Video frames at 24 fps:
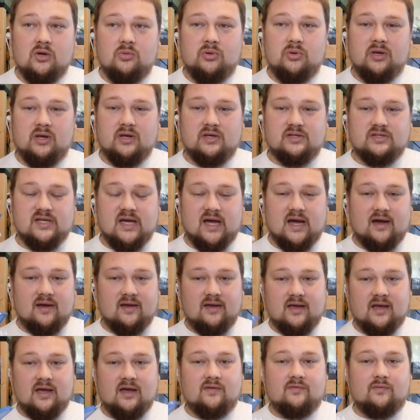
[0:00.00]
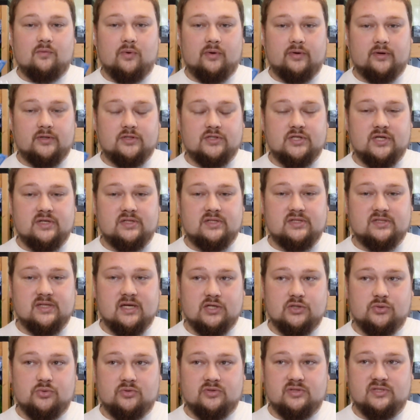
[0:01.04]
because I have water change
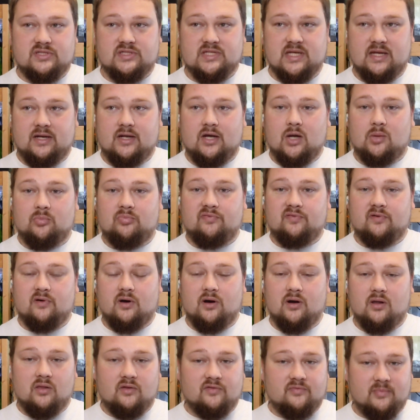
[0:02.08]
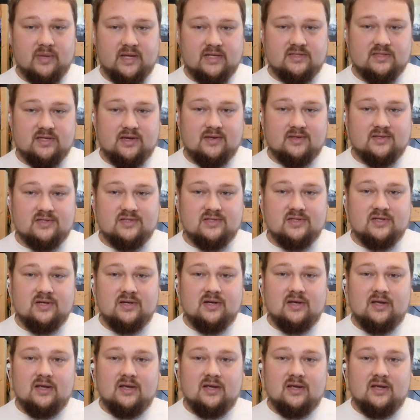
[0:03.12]
schedules set up for all of my tanks,